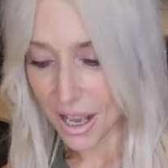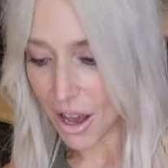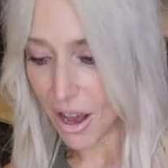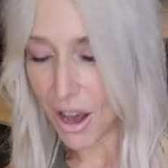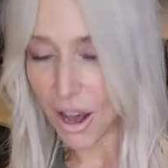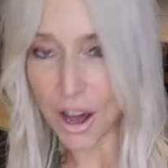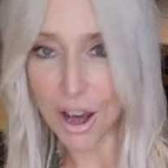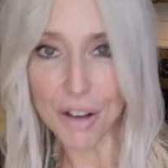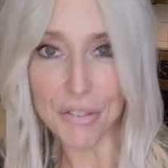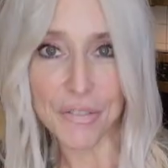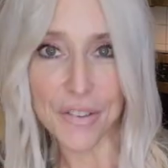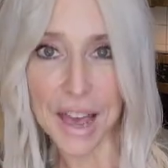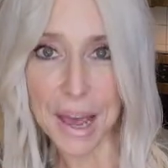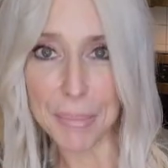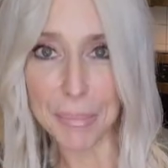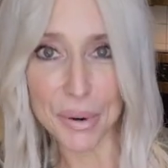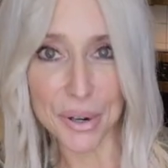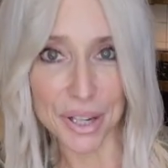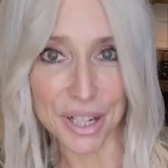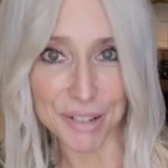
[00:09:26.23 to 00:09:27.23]
All
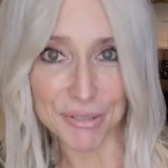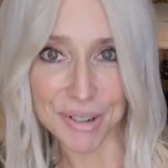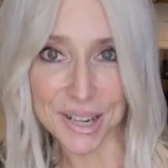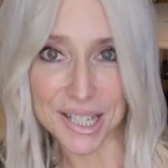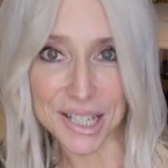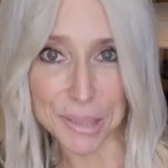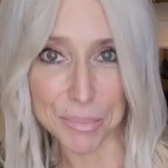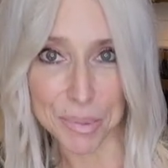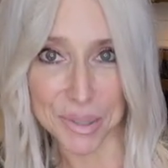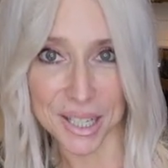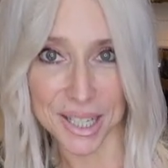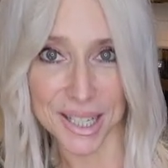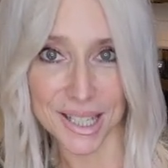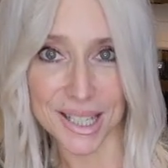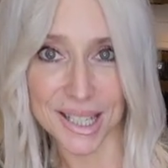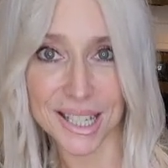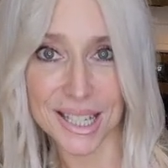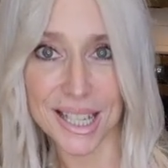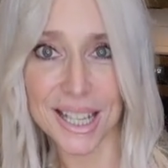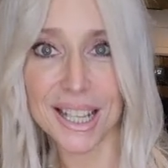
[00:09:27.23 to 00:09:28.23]
fat burning
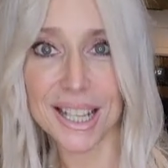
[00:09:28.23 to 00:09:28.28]
recipes,